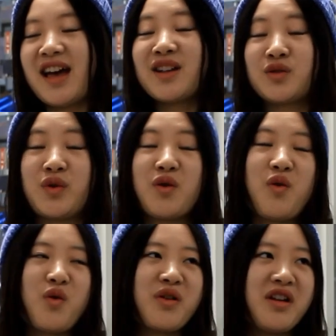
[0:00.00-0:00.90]
as we
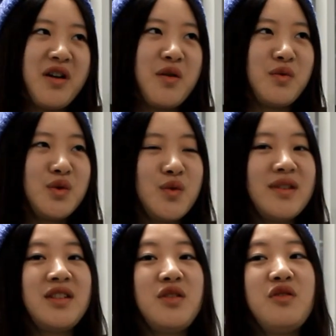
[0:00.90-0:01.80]
all know,
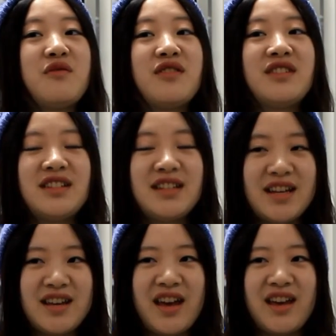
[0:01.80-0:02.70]
Swansea
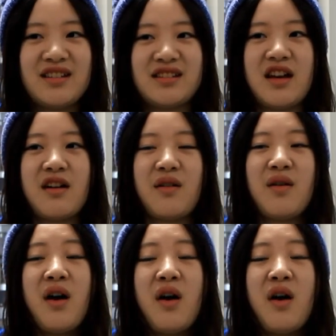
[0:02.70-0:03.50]
University is a uh,